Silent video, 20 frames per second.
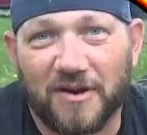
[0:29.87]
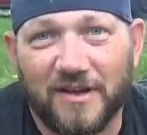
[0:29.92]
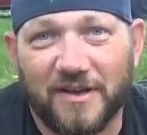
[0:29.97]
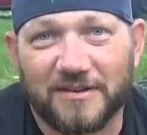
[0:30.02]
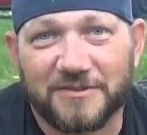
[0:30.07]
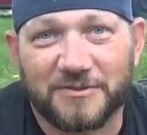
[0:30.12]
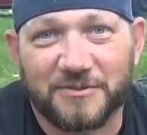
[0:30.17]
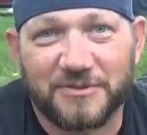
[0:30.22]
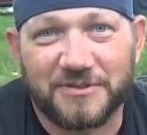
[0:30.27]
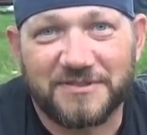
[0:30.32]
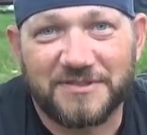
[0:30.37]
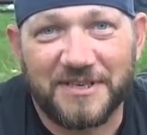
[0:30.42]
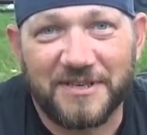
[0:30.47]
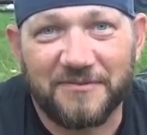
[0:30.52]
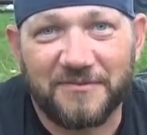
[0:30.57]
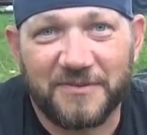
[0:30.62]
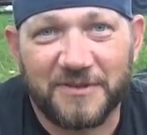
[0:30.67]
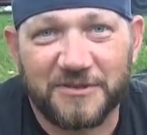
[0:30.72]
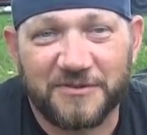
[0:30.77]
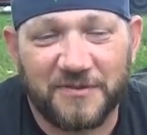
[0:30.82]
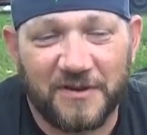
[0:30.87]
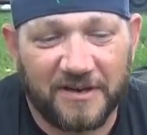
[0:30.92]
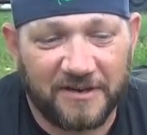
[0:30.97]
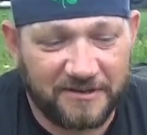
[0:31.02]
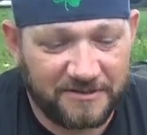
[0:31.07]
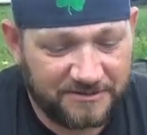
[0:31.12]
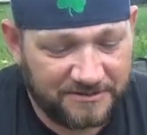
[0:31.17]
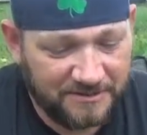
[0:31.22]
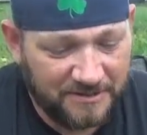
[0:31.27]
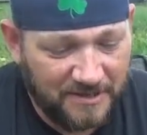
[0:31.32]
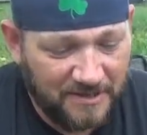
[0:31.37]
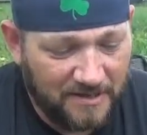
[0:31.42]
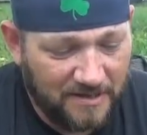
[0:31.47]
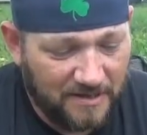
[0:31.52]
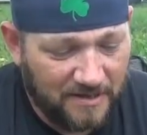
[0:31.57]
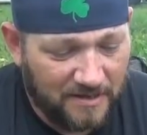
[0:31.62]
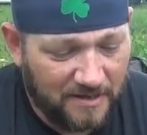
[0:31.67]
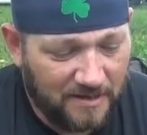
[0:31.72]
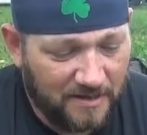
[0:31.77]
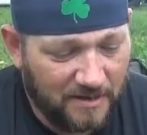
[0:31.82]
Hauser with Team Fish Fighters.
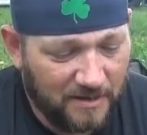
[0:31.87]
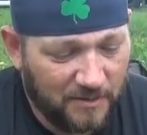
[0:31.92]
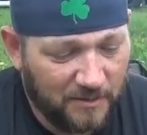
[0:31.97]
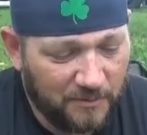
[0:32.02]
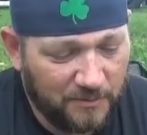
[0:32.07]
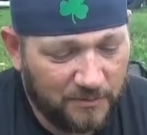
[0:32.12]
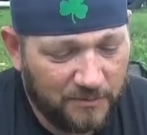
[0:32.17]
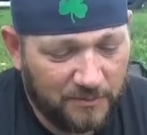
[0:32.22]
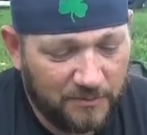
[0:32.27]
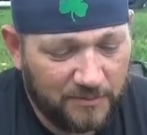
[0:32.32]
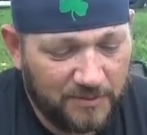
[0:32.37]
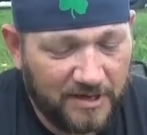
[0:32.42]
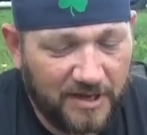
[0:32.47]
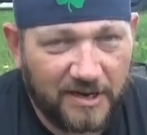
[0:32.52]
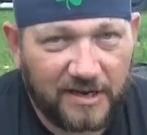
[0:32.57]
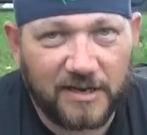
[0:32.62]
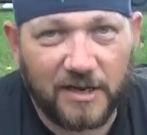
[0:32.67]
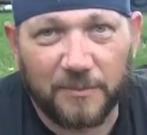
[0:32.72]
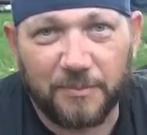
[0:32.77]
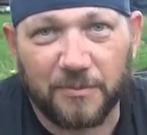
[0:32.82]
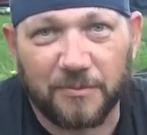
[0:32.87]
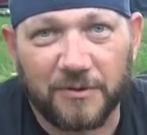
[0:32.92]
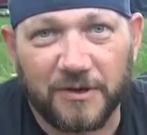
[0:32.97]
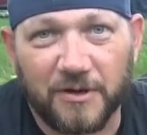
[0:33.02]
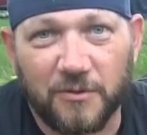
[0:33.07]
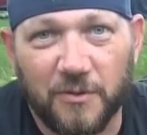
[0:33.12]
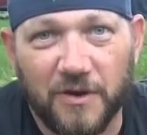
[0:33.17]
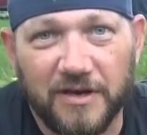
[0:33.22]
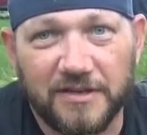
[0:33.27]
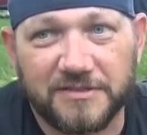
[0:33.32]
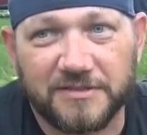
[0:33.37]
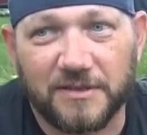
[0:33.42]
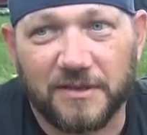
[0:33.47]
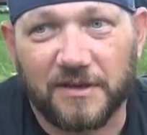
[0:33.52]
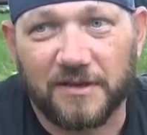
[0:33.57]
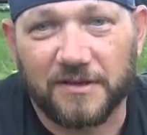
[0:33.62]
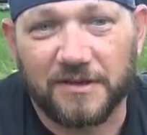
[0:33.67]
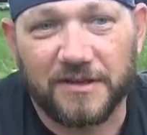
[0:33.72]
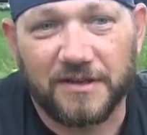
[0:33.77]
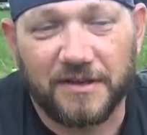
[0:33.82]
Got a couple requests
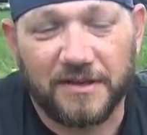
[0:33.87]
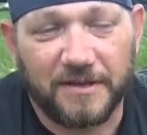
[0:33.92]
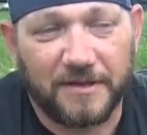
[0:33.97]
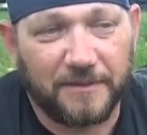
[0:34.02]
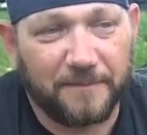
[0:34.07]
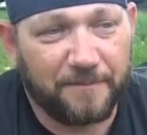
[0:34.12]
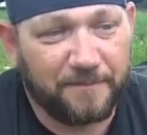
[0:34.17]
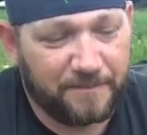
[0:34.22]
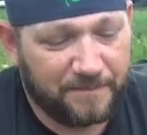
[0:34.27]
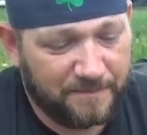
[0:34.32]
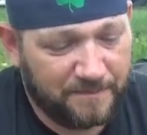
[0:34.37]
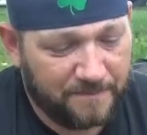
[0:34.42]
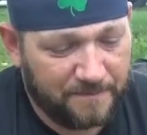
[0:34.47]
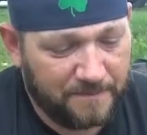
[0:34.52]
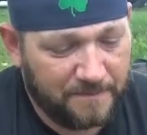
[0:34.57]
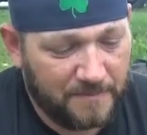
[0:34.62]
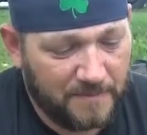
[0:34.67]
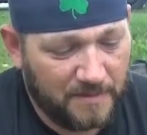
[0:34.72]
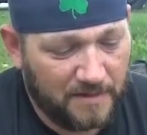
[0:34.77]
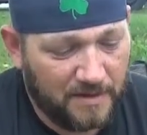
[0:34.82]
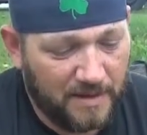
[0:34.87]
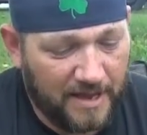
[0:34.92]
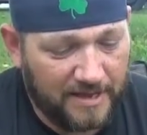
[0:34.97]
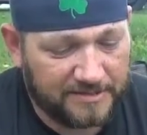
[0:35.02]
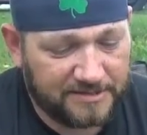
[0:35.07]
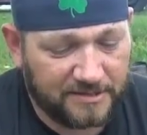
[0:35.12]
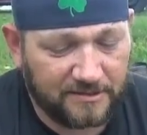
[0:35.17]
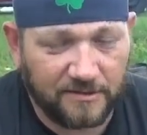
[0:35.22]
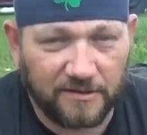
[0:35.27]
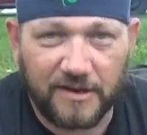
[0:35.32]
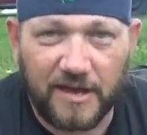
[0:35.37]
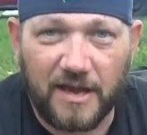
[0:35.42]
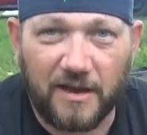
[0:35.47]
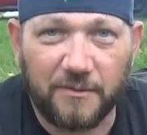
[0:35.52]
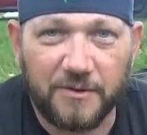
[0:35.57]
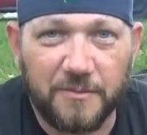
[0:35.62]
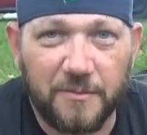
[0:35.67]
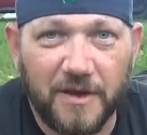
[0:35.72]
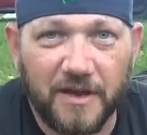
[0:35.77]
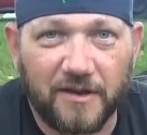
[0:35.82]
on asking on how
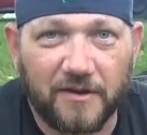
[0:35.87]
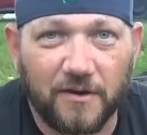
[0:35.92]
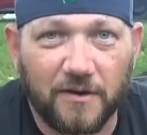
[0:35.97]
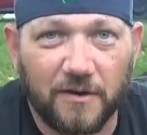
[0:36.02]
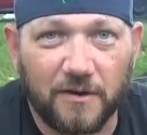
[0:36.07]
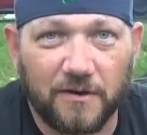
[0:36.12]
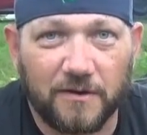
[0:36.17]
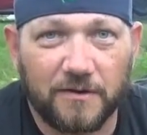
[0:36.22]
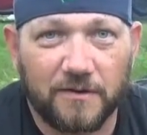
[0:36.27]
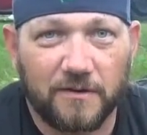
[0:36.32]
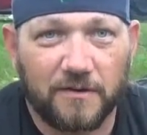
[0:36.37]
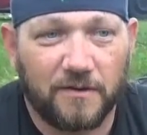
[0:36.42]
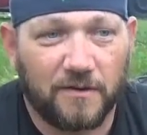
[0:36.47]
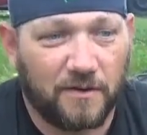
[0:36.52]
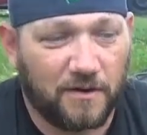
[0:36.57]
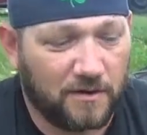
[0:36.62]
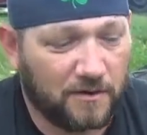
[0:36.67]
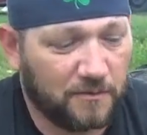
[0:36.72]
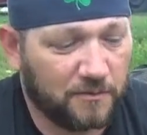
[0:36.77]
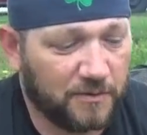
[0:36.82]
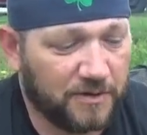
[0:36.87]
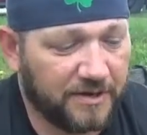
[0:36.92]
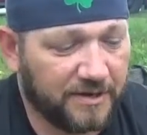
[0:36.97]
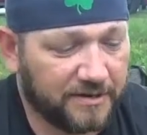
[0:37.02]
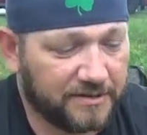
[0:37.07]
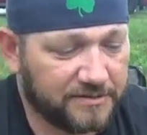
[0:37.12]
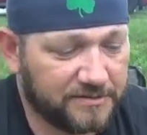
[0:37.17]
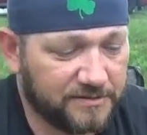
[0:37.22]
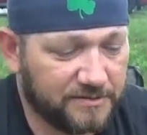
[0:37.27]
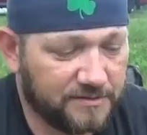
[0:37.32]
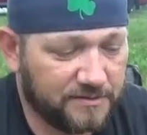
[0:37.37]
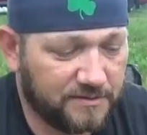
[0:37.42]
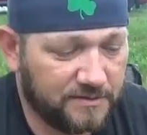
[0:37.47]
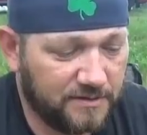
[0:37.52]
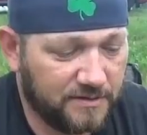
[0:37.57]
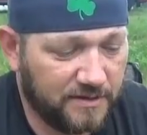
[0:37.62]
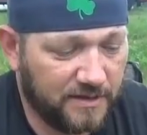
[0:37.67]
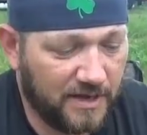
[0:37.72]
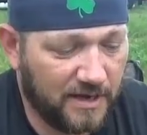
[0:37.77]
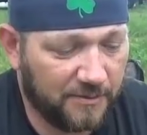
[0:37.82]
we make our rigs
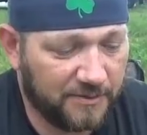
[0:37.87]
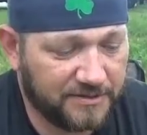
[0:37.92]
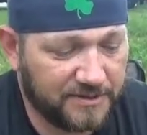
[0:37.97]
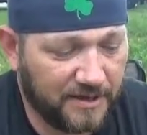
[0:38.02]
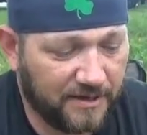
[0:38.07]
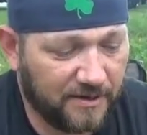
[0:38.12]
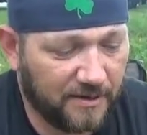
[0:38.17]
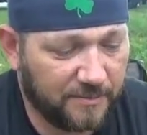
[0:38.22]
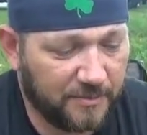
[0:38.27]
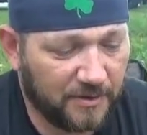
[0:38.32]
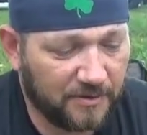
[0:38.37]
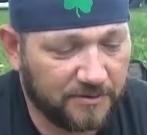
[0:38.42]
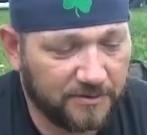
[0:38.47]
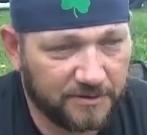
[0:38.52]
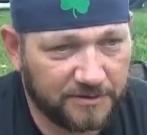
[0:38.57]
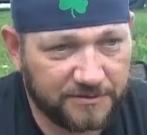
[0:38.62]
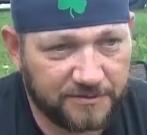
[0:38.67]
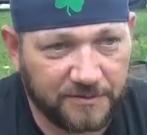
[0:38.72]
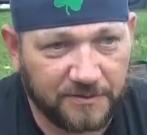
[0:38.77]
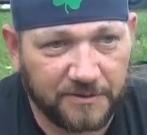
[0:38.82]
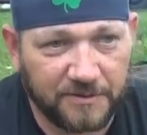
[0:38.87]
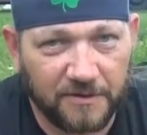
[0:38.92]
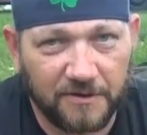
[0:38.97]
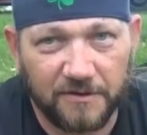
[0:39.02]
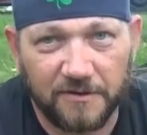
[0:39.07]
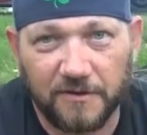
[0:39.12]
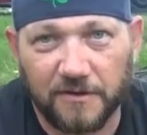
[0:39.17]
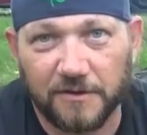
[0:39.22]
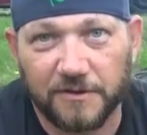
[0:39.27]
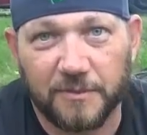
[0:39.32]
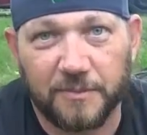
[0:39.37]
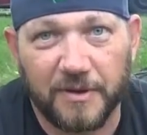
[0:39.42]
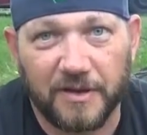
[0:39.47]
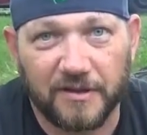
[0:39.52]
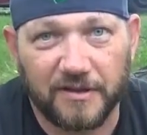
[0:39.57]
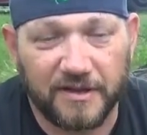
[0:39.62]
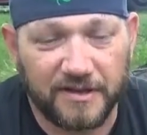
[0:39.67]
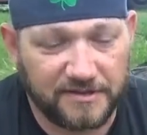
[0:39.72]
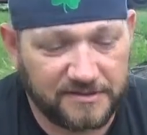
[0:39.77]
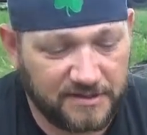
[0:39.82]
and how we tie up our hooks for on the
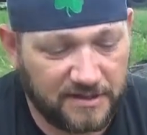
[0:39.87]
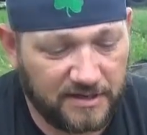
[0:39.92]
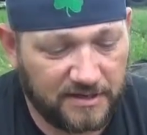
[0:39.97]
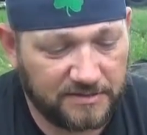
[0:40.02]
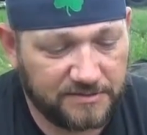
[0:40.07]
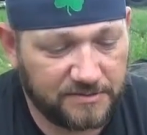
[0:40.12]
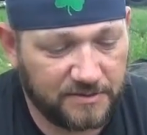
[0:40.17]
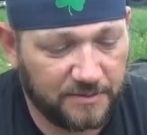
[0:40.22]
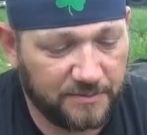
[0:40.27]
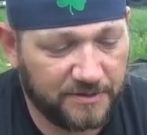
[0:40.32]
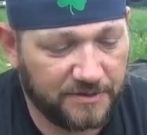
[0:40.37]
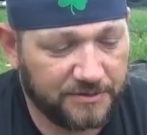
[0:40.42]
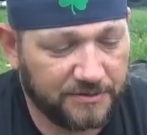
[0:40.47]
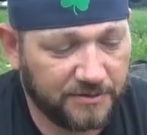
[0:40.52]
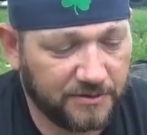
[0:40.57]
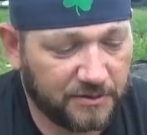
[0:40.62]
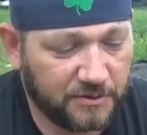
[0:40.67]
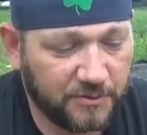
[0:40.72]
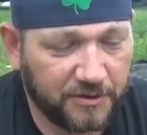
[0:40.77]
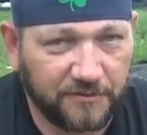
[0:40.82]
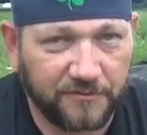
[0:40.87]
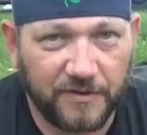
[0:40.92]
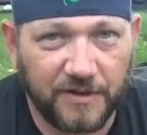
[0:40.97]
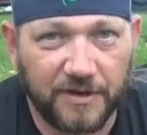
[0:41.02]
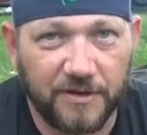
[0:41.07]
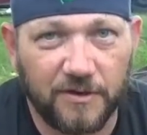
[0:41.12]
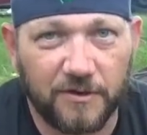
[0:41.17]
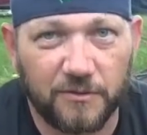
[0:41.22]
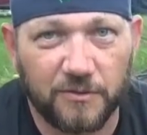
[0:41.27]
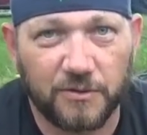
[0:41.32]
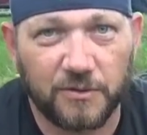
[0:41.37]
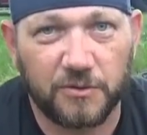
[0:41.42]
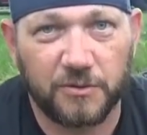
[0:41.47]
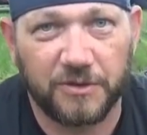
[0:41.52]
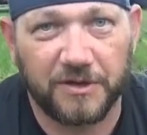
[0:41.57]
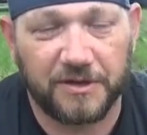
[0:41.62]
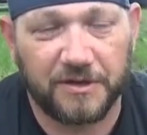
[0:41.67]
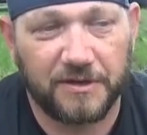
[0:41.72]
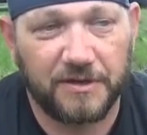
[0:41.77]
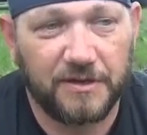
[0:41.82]
Paylake side. So I'm going to do a quick video real
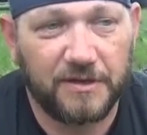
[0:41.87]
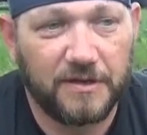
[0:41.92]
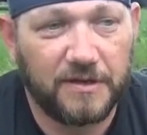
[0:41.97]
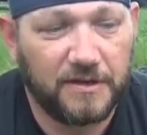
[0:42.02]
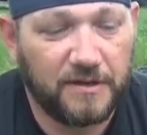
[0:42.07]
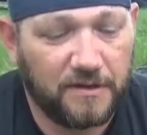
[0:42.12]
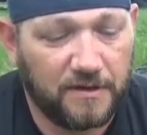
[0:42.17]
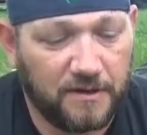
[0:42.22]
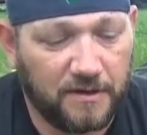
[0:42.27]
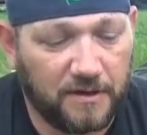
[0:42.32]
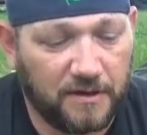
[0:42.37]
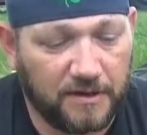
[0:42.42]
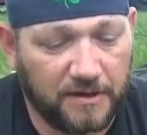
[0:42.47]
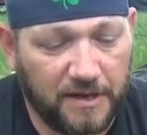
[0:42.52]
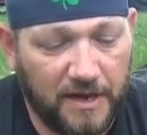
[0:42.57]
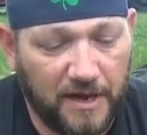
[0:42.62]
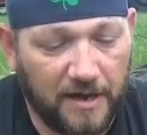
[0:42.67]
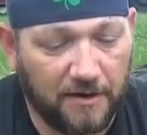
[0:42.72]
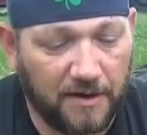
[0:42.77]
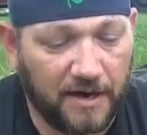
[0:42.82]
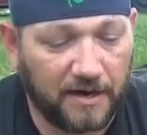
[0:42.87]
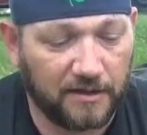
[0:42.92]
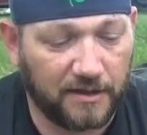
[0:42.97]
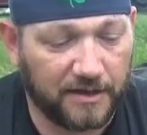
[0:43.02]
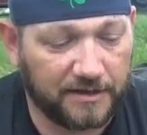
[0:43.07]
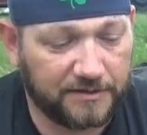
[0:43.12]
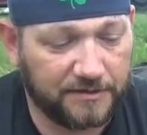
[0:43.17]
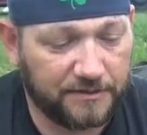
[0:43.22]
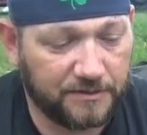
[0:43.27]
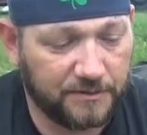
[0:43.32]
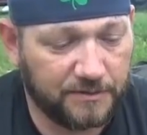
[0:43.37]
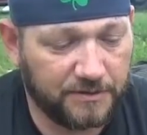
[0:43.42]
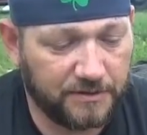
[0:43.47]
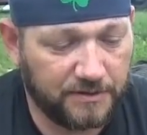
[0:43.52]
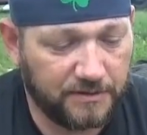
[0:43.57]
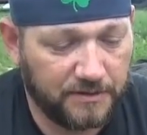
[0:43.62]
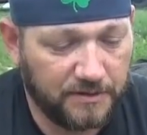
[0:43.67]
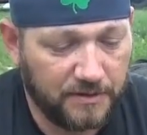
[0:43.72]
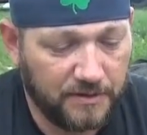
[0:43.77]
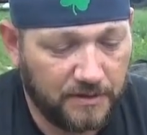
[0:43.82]
quick on how I like to do it.
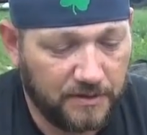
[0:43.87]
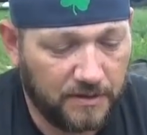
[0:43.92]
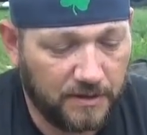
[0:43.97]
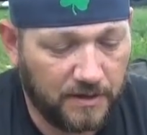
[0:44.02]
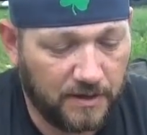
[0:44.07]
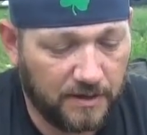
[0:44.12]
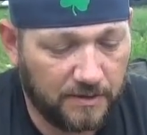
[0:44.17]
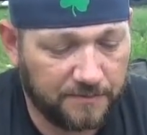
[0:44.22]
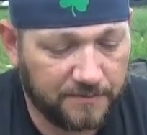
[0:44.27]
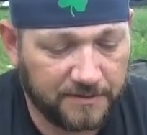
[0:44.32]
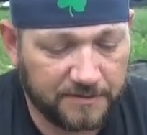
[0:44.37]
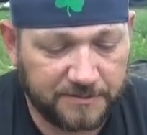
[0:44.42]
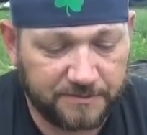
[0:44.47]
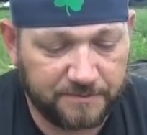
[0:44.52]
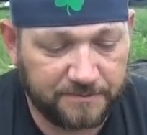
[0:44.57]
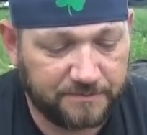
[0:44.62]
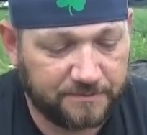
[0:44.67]
There's